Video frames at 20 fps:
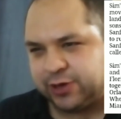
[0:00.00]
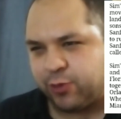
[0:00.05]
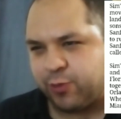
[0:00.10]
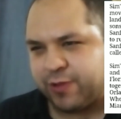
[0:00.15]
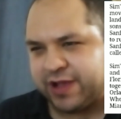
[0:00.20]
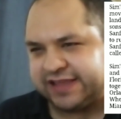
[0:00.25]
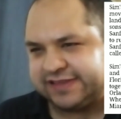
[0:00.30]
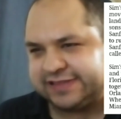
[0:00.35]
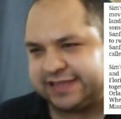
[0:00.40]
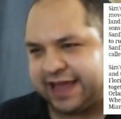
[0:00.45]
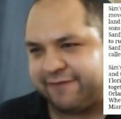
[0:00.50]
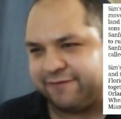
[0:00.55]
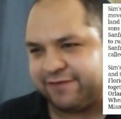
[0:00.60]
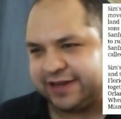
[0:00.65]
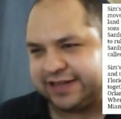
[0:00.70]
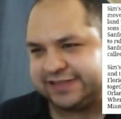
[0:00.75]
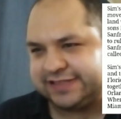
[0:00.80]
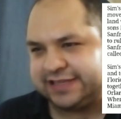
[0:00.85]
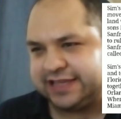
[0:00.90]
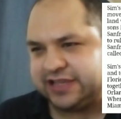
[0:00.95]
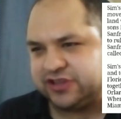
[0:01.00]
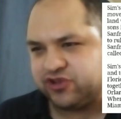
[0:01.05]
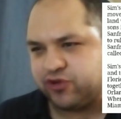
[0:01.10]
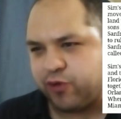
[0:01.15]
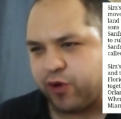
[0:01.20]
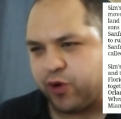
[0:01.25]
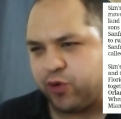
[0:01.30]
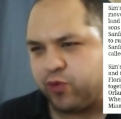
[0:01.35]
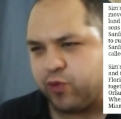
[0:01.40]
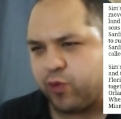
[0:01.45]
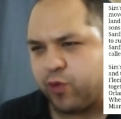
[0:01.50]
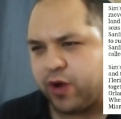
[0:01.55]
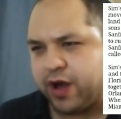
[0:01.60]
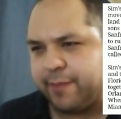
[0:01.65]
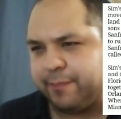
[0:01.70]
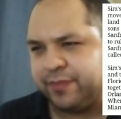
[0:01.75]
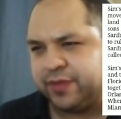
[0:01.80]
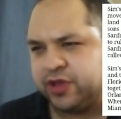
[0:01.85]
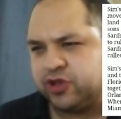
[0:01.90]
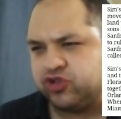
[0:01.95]
When San Francisco grew
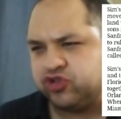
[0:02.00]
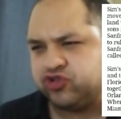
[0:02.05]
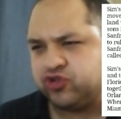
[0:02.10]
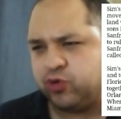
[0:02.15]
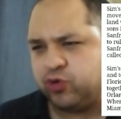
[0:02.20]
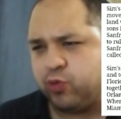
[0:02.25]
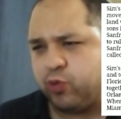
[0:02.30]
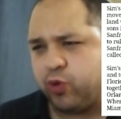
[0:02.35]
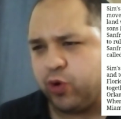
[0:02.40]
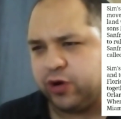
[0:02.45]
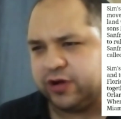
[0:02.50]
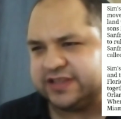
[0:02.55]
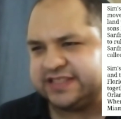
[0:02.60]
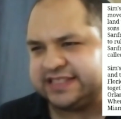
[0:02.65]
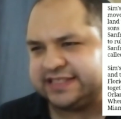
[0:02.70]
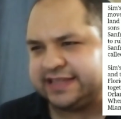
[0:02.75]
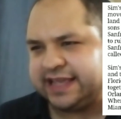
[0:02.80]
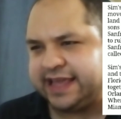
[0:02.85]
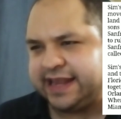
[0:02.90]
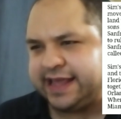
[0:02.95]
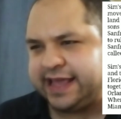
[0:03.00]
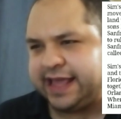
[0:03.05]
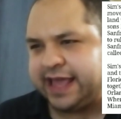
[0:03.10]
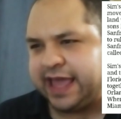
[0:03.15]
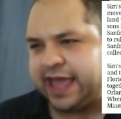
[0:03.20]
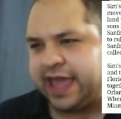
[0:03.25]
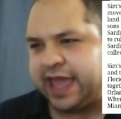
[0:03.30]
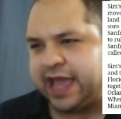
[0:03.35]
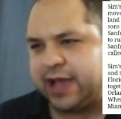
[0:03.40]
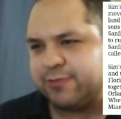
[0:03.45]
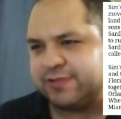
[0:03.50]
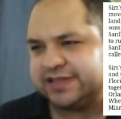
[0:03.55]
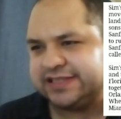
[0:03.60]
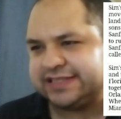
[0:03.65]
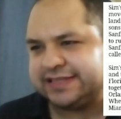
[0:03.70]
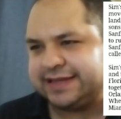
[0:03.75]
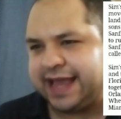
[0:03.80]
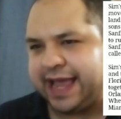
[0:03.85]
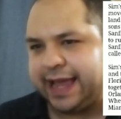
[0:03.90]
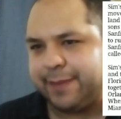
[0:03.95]
up to rule a city, it
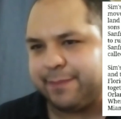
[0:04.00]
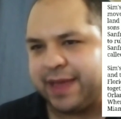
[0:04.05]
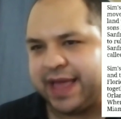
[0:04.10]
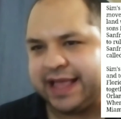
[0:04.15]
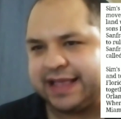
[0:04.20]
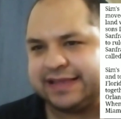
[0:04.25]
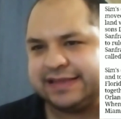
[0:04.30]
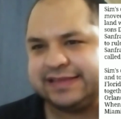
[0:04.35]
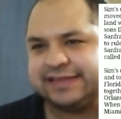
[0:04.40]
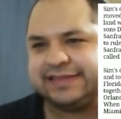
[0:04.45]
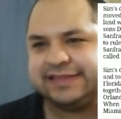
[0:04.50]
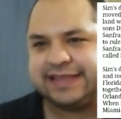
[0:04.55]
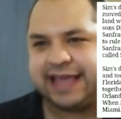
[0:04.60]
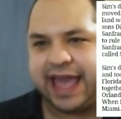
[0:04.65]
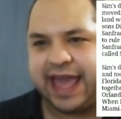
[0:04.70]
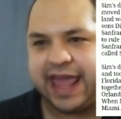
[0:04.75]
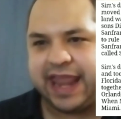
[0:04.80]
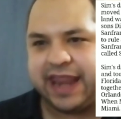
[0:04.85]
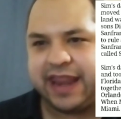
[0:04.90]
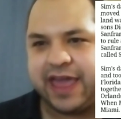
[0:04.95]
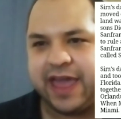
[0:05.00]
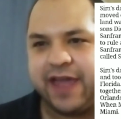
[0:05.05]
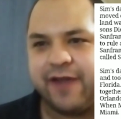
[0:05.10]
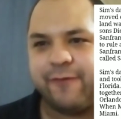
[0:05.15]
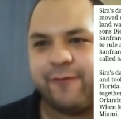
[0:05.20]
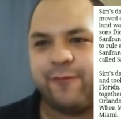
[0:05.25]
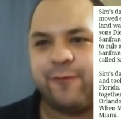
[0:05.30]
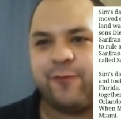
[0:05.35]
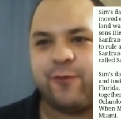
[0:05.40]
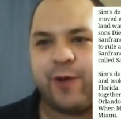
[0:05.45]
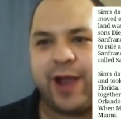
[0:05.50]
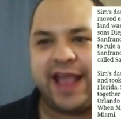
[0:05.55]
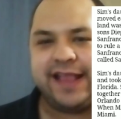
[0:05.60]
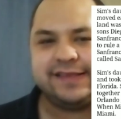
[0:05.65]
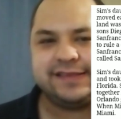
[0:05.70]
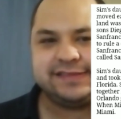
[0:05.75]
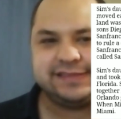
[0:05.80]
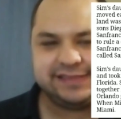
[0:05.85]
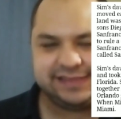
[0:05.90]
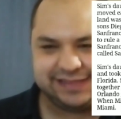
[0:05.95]
was named San
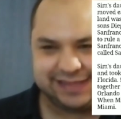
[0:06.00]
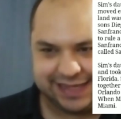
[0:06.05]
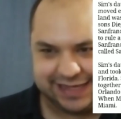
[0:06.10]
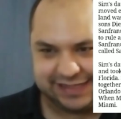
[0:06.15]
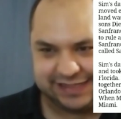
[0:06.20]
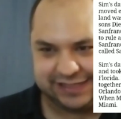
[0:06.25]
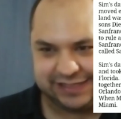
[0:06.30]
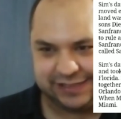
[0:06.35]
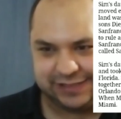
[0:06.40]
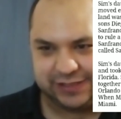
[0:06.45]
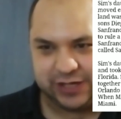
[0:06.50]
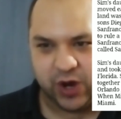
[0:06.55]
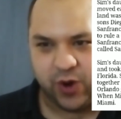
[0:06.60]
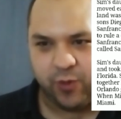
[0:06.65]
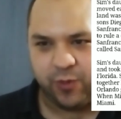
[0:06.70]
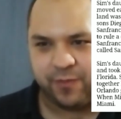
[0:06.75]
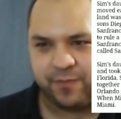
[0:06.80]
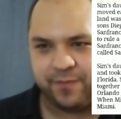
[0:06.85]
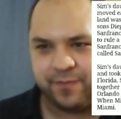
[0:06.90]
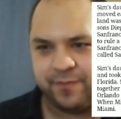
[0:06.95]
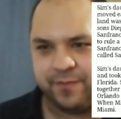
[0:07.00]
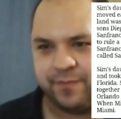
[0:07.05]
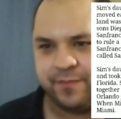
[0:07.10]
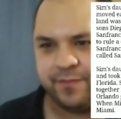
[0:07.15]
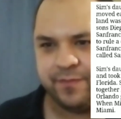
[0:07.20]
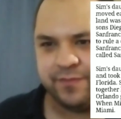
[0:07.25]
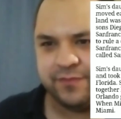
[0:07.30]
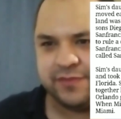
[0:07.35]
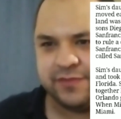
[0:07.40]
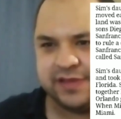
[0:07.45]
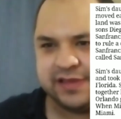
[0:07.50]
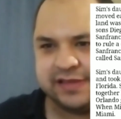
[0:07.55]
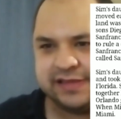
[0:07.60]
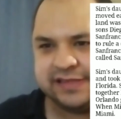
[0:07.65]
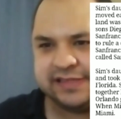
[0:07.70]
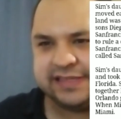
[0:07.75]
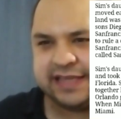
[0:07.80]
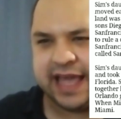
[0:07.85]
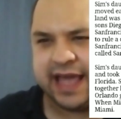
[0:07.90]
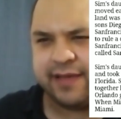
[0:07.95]
Francisco.
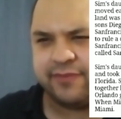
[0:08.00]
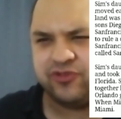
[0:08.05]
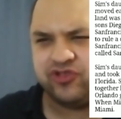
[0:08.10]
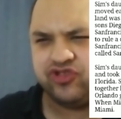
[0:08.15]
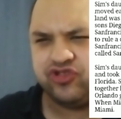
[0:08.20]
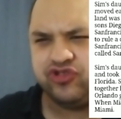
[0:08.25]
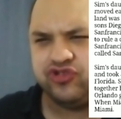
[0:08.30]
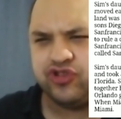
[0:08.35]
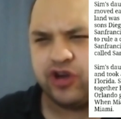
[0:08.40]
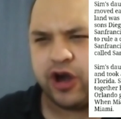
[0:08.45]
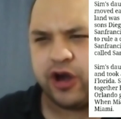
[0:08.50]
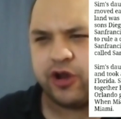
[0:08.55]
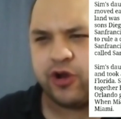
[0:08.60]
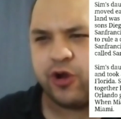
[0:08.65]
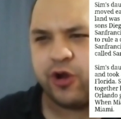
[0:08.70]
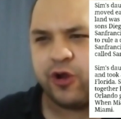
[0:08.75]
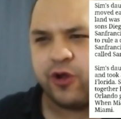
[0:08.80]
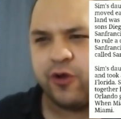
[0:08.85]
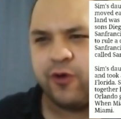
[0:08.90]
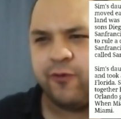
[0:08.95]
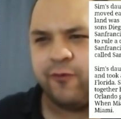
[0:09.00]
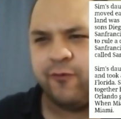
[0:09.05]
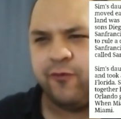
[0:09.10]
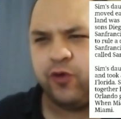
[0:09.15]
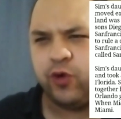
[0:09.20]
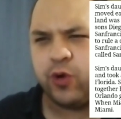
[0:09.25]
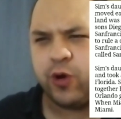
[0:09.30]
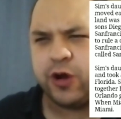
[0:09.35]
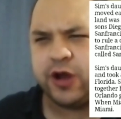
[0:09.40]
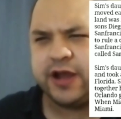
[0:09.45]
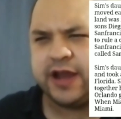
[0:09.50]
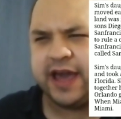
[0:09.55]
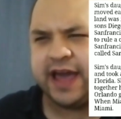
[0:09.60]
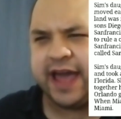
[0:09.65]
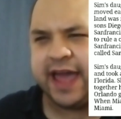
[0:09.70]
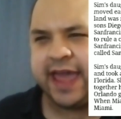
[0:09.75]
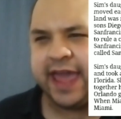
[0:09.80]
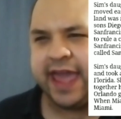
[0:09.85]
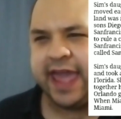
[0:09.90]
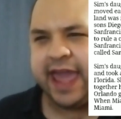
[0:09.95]
Sam's daughter,
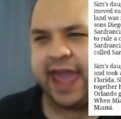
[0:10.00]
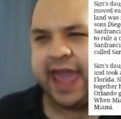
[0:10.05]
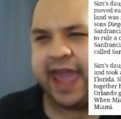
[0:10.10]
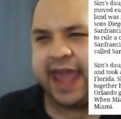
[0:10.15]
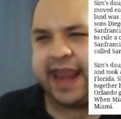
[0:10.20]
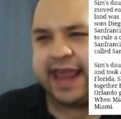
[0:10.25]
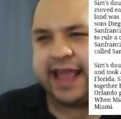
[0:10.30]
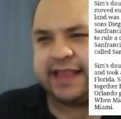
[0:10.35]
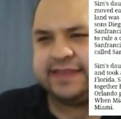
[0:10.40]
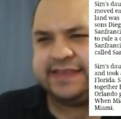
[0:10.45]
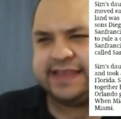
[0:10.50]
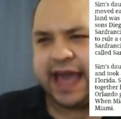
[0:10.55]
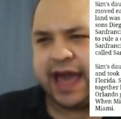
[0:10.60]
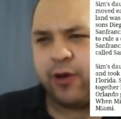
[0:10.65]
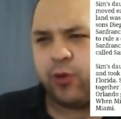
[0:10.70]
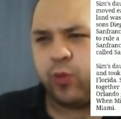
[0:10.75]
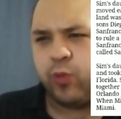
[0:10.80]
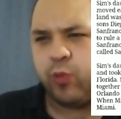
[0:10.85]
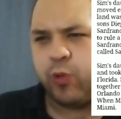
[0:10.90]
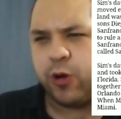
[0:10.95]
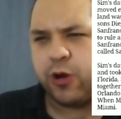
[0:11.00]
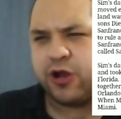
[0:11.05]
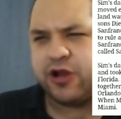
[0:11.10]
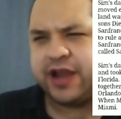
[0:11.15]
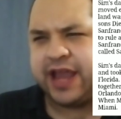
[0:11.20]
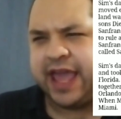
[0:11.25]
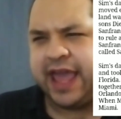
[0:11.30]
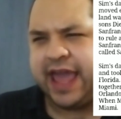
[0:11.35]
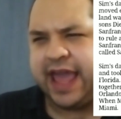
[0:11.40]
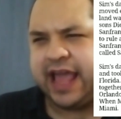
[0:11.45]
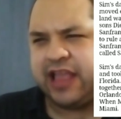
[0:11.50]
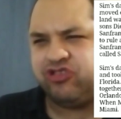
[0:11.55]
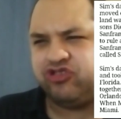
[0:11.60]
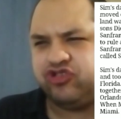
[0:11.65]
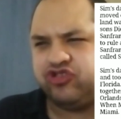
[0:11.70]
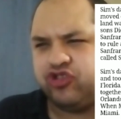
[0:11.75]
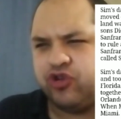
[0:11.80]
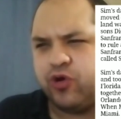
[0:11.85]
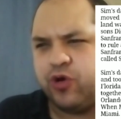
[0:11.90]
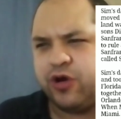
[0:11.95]
Florida, headed downward
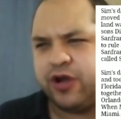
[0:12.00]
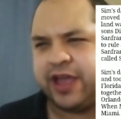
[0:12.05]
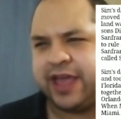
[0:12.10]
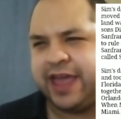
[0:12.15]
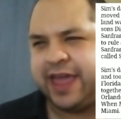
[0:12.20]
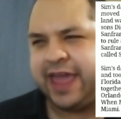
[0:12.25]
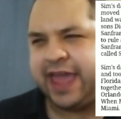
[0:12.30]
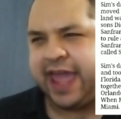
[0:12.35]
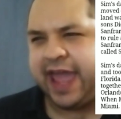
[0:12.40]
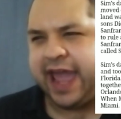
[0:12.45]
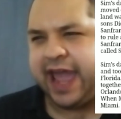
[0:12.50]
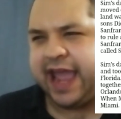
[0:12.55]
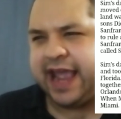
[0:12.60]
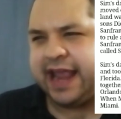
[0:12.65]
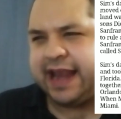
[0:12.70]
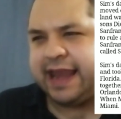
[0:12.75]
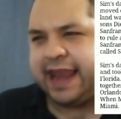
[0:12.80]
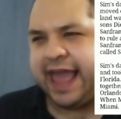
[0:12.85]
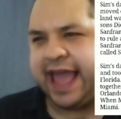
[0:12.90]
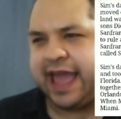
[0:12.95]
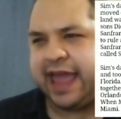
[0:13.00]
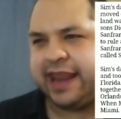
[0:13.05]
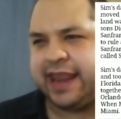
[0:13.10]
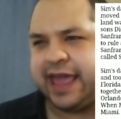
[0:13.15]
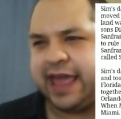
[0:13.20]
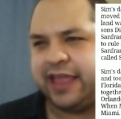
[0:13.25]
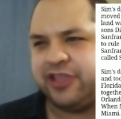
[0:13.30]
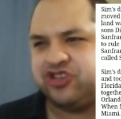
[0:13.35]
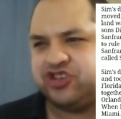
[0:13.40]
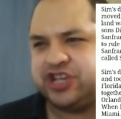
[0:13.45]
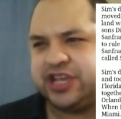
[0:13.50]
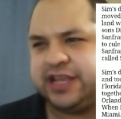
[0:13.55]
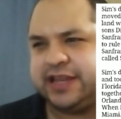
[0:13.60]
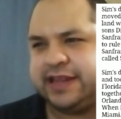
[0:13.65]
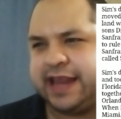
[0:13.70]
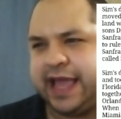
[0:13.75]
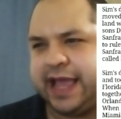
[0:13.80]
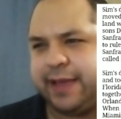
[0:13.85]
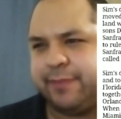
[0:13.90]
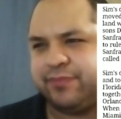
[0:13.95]
and took a land she
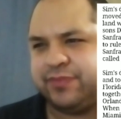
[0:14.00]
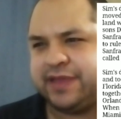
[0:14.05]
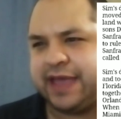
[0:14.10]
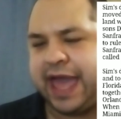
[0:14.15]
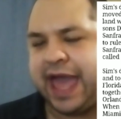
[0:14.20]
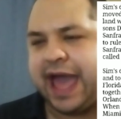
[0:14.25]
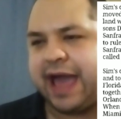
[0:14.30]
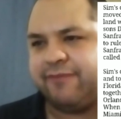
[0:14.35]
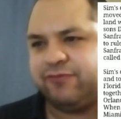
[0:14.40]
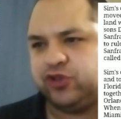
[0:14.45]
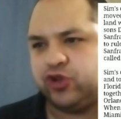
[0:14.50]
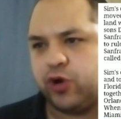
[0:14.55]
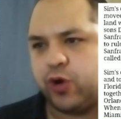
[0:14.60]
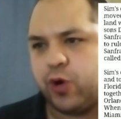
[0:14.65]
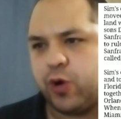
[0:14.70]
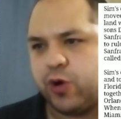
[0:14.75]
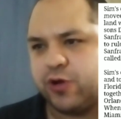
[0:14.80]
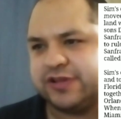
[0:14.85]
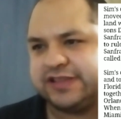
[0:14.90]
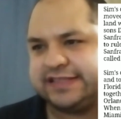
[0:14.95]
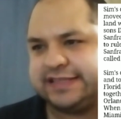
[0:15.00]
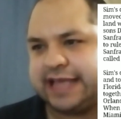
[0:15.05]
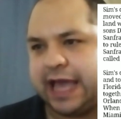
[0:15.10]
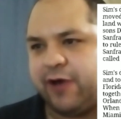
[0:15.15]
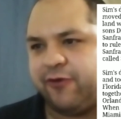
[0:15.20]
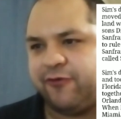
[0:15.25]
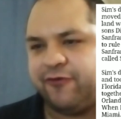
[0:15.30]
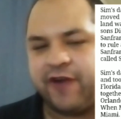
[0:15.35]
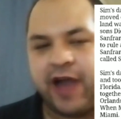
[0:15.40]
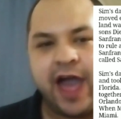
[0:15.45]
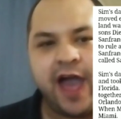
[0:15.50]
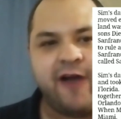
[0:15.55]
named after herself,